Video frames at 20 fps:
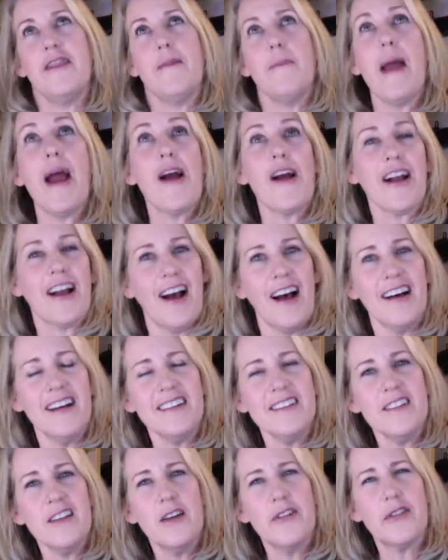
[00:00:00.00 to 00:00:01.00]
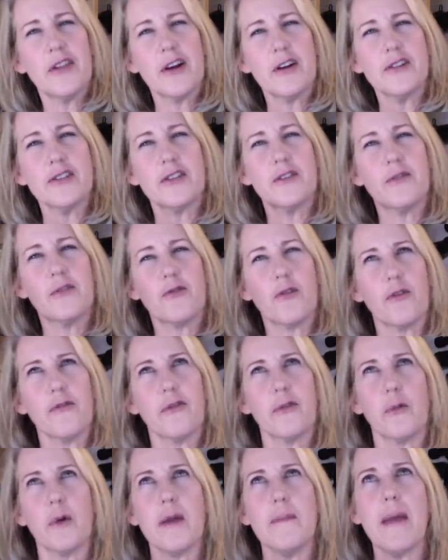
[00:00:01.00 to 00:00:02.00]
America, there's sort
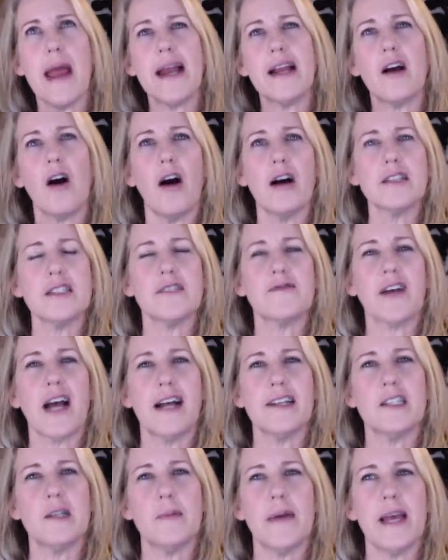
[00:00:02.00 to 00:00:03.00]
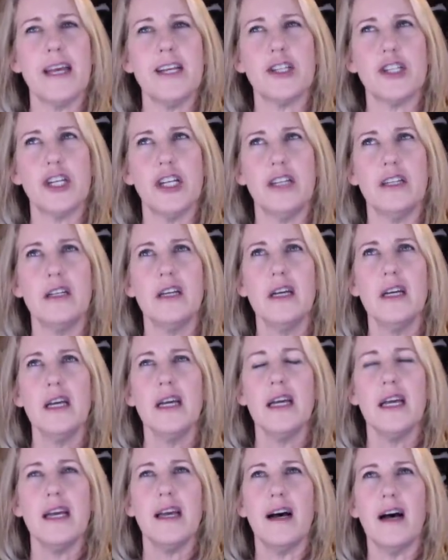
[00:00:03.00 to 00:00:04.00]
of 3 main causes of constipation
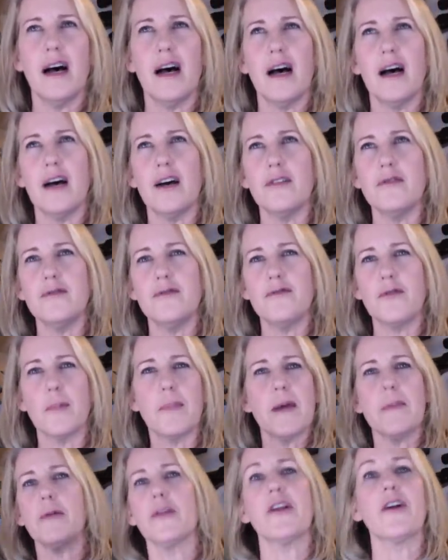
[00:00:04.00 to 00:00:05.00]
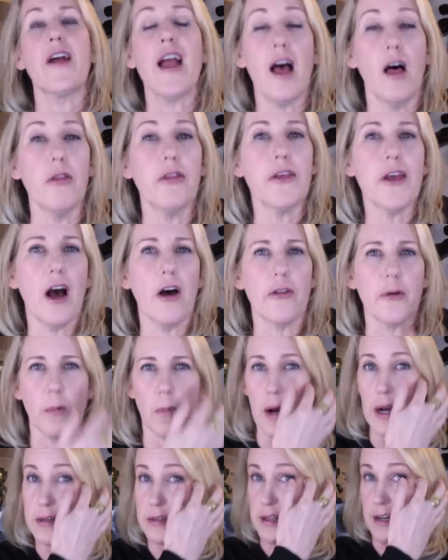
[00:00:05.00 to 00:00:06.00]
for people that are healthy
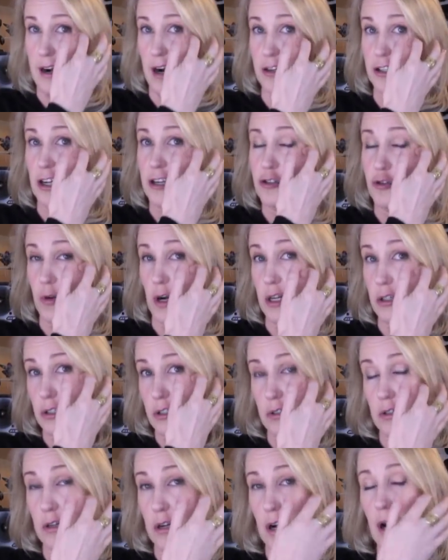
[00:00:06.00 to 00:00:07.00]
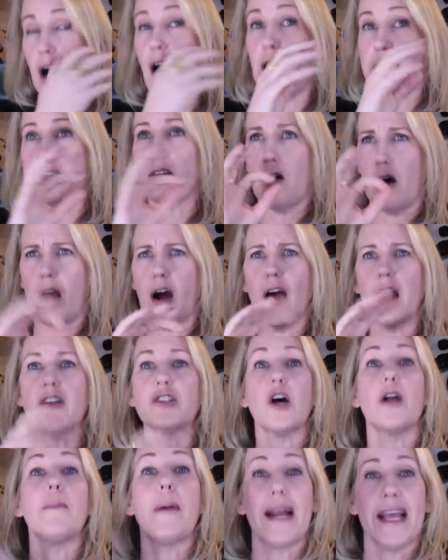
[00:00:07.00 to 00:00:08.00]
otherwise and aren't on drugs or aren't
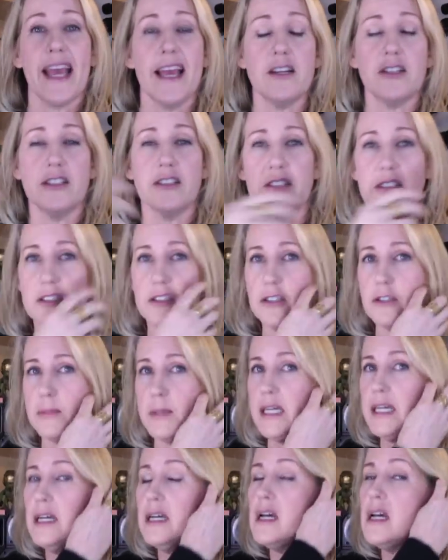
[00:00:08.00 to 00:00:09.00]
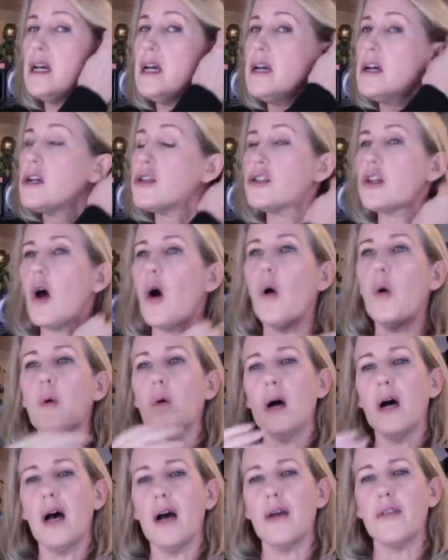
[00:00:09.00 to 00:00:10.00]
on medications, excuse me.
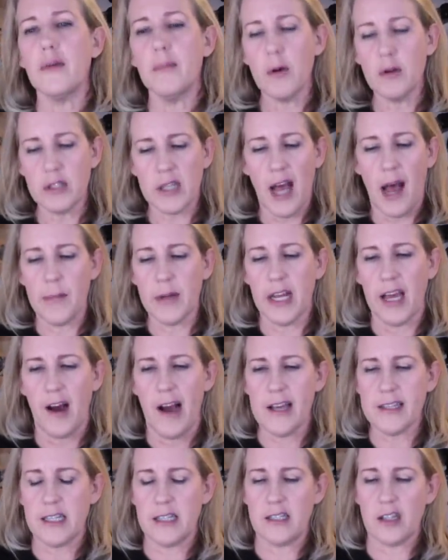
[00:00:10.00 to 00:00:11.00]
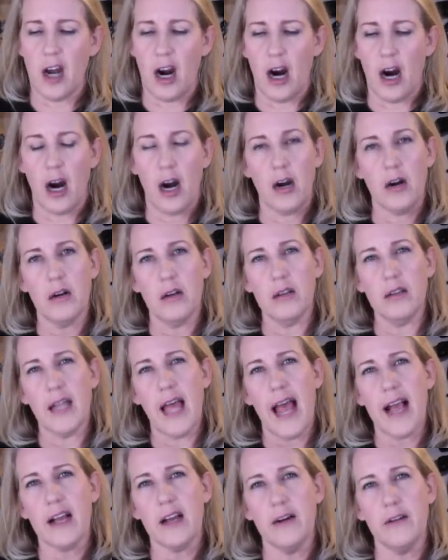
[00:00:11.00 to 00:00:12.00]
So the most common causes are
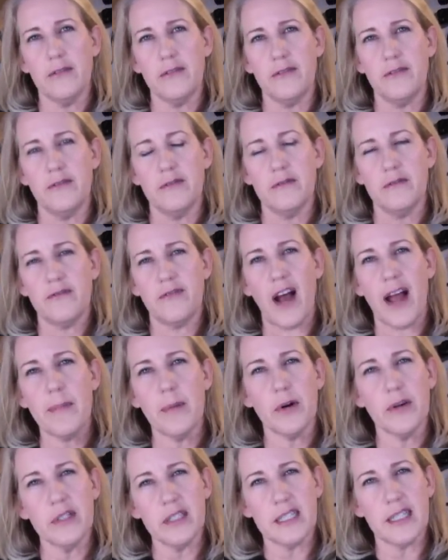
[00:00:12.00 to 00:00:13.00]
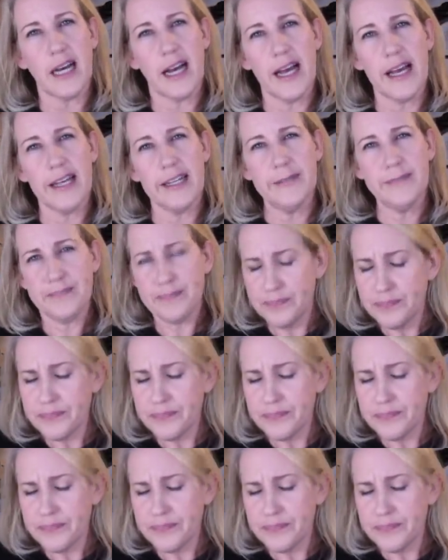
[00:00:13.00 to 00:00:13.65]
lack of fiber in the diet,